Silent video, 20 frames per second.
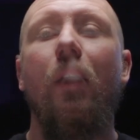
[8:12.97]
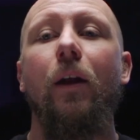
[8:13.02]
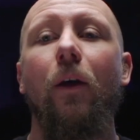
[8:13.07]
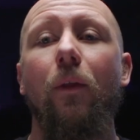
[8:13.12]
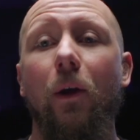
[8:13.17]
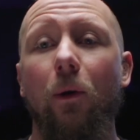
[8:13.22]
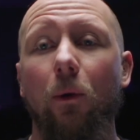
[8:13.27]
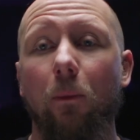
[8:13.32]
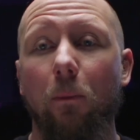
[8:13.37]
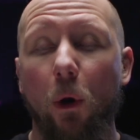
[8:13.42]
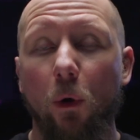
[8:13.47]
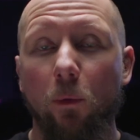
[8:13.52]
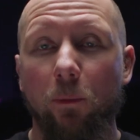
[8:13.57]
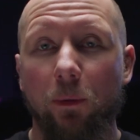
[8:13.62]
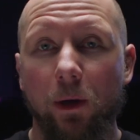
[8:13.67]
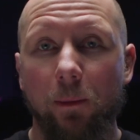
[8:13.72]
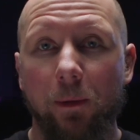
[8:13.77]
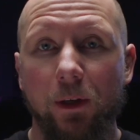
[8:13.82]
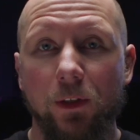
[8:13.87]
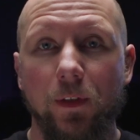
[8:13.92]
Now they were both
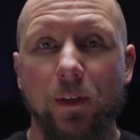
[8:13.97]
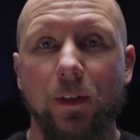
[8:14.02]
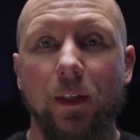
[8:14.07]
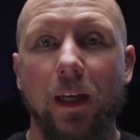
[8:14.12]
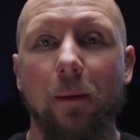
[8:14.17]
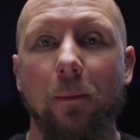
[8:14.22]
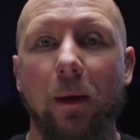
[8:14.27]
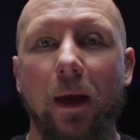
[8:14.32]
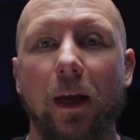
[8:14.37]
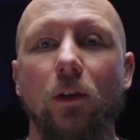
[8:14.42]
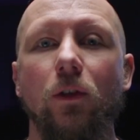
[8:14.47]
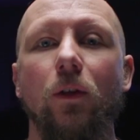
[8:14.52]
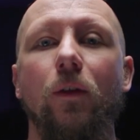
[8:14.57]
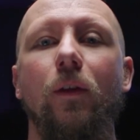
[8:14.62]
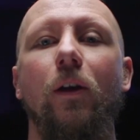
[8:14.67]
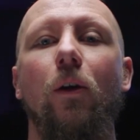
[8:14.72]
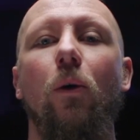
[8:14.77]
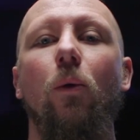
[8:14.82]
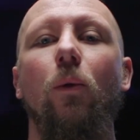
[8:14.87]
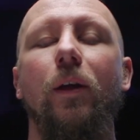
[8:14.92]
pretty much the same engine,
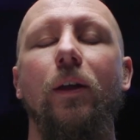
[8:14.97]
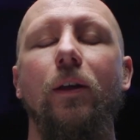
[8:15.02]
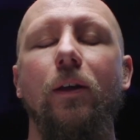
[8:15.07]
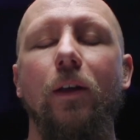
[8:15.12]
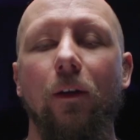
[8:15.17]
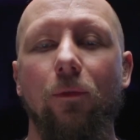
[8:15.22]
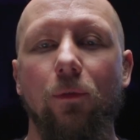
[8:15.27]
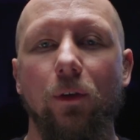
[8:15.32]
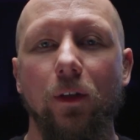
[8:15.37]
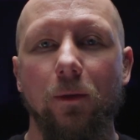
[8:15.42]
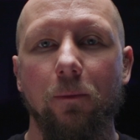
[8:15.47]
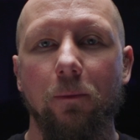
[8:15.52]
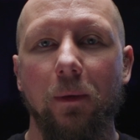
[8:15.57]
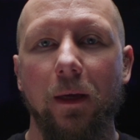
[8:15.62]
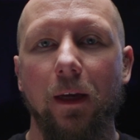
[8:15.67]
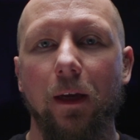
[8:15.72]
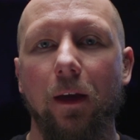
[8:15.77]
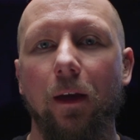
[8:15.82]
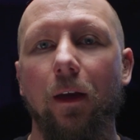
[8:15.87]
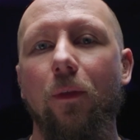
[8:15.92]
the only difference
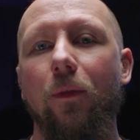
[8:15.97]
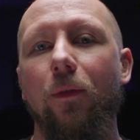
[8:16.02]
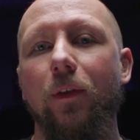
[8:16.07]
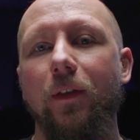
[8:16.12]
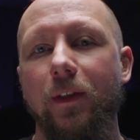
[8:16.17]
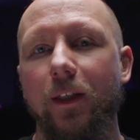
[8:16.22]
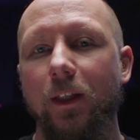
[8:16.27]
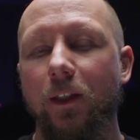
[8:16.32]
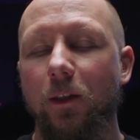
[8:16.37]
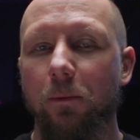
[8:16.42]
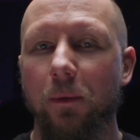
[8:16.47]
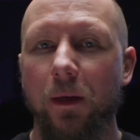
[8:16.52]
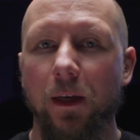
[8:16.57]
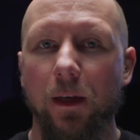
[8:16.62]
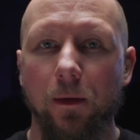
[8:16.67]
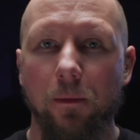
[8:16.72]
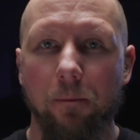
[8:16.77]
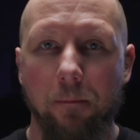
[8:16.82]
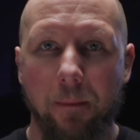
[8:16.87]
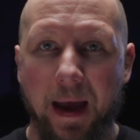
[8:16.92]
being the
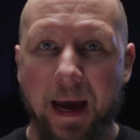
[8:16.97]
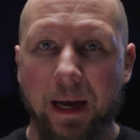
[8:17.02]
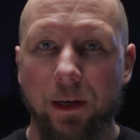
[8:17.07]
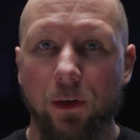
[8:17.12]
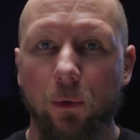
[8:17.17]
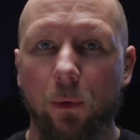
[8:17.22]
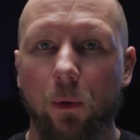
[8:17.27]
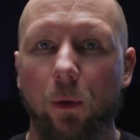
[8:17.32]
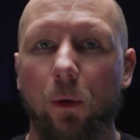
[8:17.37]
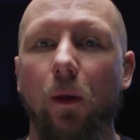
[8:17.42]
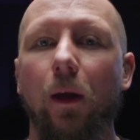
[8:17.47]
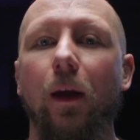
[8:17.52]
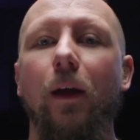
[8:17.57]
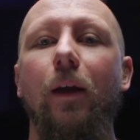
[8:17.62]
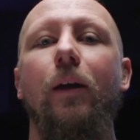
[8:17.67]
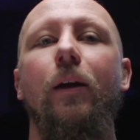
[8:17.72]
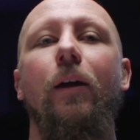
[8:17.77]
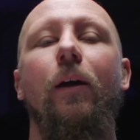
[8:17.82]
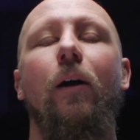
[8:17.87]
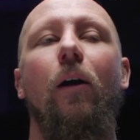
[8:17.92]
6-speed manual
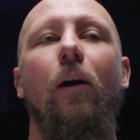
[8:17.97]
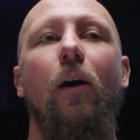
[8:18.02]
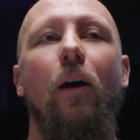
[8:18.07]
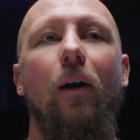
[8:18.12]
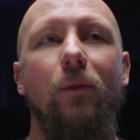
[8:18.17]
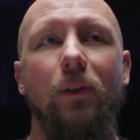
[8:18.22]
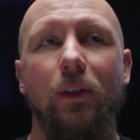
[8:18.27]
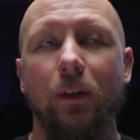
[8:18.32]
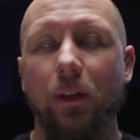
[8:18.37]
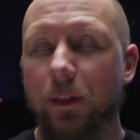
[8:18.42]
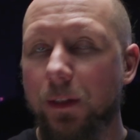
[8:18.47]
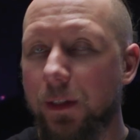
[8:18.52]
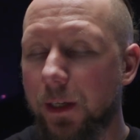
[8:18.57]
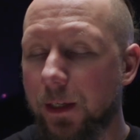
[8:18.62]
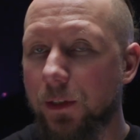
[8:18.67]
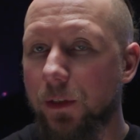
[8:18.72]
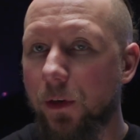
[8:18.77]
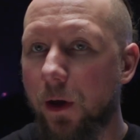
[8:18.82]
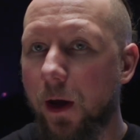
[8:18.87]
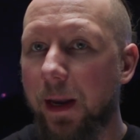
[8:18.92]
obviously
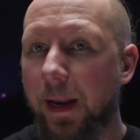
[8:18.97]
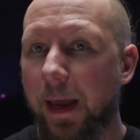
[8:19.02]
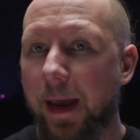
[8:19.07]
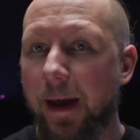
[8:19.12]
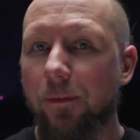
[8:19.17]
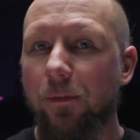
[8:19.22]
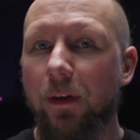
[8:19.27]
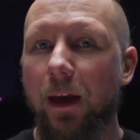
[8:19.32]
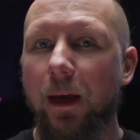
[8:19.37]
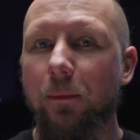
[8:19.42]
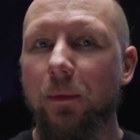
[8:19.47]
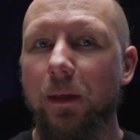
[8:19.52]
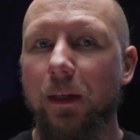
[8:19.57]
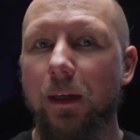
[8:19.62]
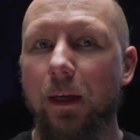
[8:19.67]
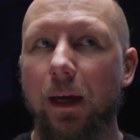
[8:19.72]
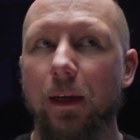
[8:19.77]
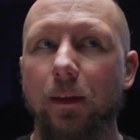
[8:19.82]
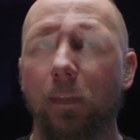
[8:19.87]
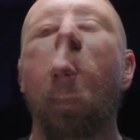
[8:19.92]
does not have
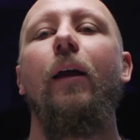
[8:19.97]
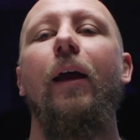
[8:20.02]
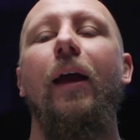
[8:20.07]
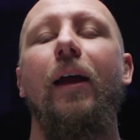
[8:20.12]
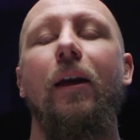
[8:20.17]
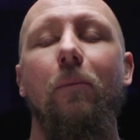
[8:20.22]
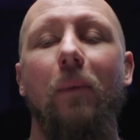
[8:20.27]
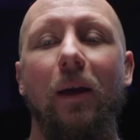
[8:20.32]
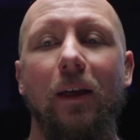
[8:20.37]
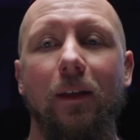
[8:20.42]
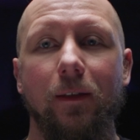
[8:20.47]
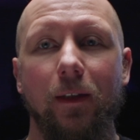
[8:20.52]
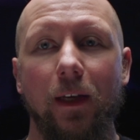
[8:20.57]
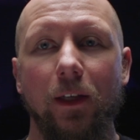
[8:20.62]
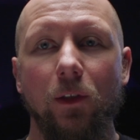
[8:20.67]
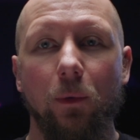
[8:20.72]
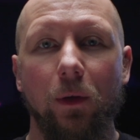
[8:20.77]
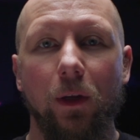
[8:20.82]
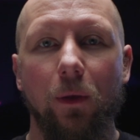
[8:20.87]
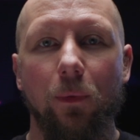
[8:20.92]
MDS, and it makes
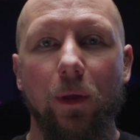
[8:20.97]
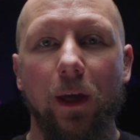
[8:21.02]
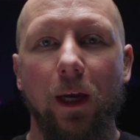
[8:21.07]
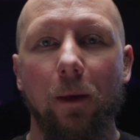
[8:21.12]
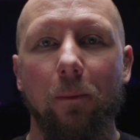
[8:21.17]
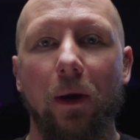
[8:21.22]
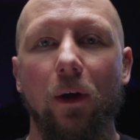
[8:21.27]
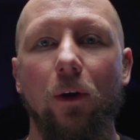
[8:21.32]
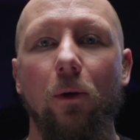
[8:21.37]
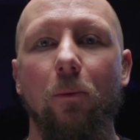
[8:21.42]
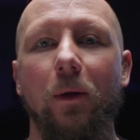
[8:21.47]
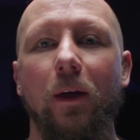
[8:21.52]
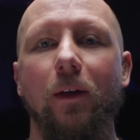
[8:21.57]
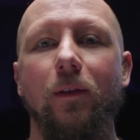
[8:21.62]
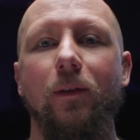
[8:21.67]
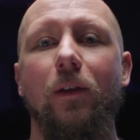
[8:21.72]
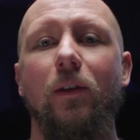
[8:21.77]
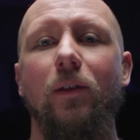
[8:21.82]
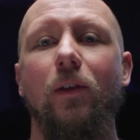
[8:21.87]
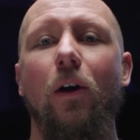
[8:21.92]
sense when you think about it
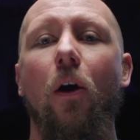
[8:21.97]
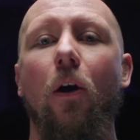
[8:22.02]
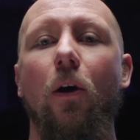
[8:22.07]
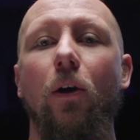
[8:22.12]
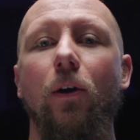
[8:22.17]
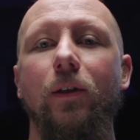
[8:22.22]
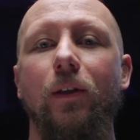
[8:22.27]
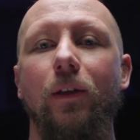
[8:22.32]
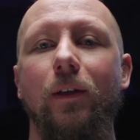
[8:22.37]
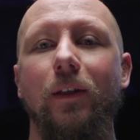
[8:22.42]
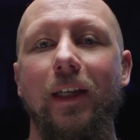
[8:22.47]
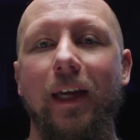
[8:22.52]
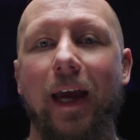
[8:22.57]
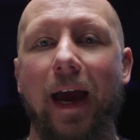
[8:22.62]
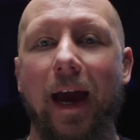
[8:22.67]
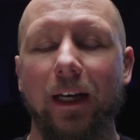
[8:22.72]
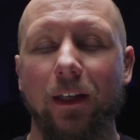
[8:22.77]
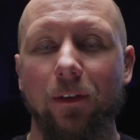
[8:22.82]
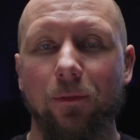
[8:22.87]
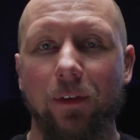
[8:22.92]
because it is hard to
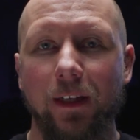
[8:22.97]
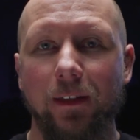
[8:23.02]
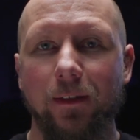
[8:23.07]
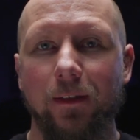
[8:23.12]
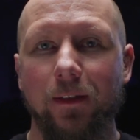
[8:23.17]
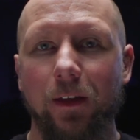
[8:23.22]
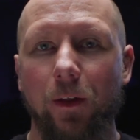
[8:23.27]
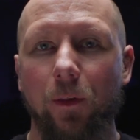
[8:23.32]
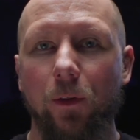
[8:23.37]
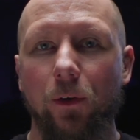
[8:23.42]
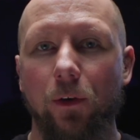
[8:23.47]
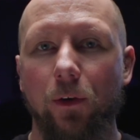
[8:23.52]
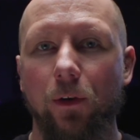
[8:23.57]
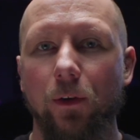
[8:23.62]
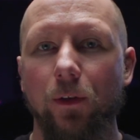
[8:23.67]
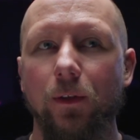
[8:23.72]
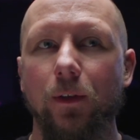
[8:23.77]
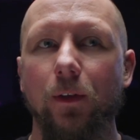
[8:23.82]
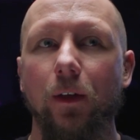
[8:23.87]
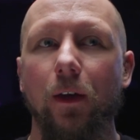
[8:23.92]
deactivate
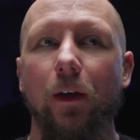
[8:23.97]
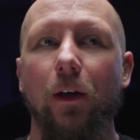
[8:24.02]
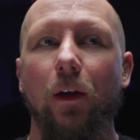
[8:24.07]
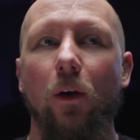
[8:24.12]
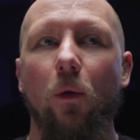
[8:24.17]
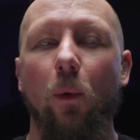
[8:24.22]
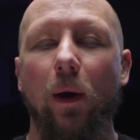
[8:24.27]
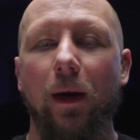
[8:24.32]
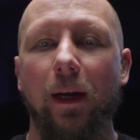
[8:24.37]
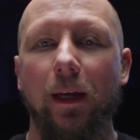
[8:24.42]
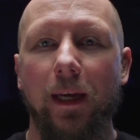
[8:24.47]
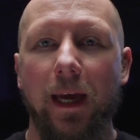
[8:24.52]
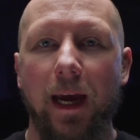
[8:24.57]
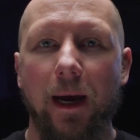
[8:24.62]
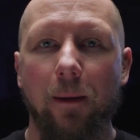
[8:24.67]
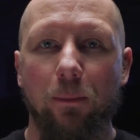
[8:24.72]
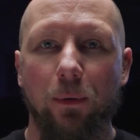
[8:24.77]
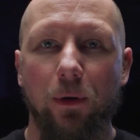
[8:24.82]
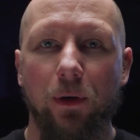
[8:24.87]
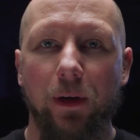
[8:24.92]
cylinders when it
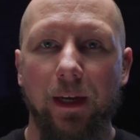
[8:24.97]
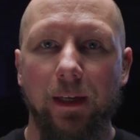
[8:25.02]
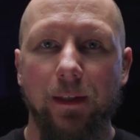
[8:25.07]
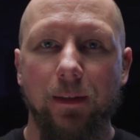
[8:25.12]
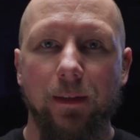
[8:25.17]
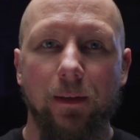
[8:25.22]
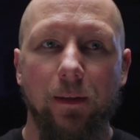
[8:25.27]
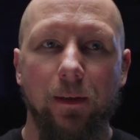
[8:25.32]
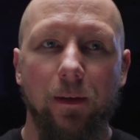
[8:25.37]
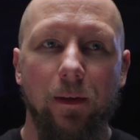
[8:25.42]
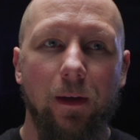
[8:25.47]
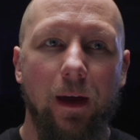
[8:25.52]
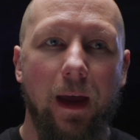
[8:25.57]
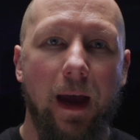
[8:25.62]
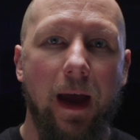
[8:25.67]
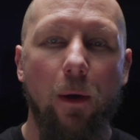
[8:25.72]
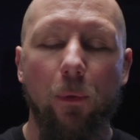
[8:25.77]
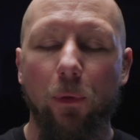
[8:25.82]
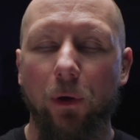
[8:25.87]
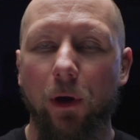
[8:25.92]
can't predict
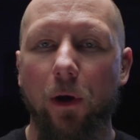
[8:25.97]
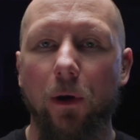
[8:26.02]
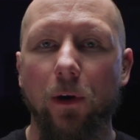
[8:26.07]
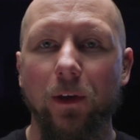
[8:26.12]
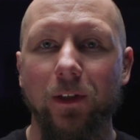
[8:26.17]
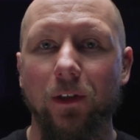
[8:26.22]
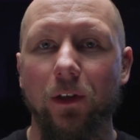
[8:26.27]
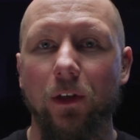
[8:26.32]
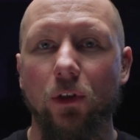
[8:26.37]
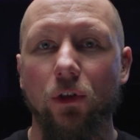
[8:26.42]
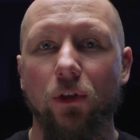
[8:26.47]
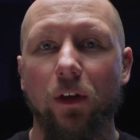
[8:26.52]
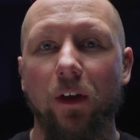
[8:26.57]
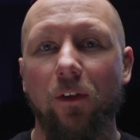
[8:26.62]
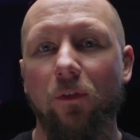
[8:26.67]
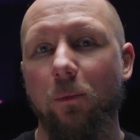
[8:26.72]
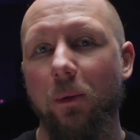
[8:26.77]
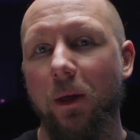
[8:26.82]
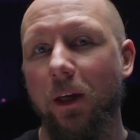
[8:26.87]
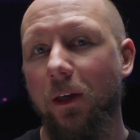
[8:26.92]
how the car is going to
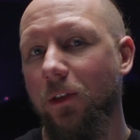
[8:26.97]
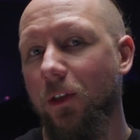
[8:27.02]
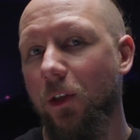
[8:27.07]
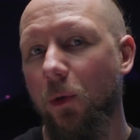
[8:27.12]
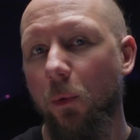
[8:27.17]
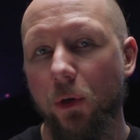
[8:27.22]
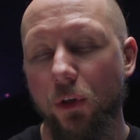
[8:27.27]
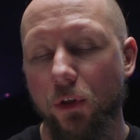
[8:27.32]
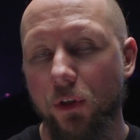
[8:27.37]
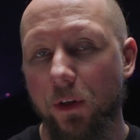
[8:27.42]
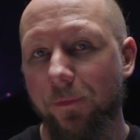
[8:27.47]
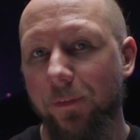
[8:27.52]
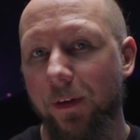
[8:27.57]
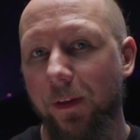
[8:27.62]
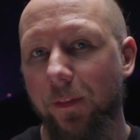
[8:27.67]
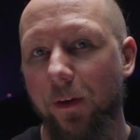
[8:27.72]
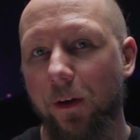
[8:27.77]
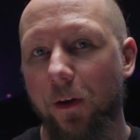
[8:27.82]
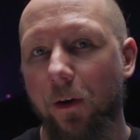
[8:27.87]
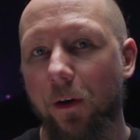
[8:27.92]
shift because you are
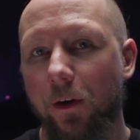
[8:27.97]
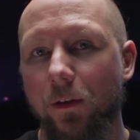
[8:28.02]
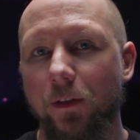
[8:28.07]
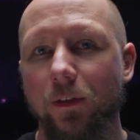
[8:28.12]
shifting the car.